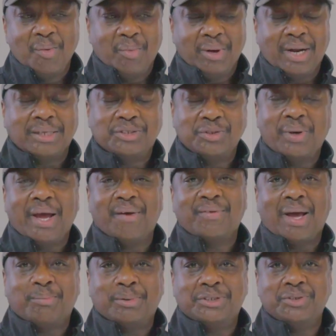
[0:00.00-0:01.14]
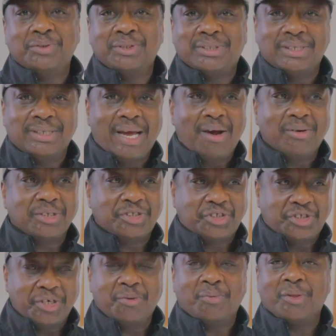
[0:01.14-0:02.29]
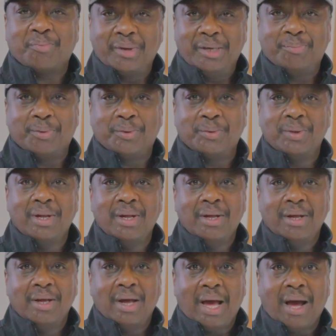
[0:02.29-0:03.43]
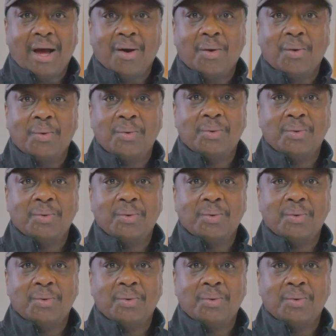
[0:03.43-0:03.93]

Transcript: But I do have the opportunity now to share with people how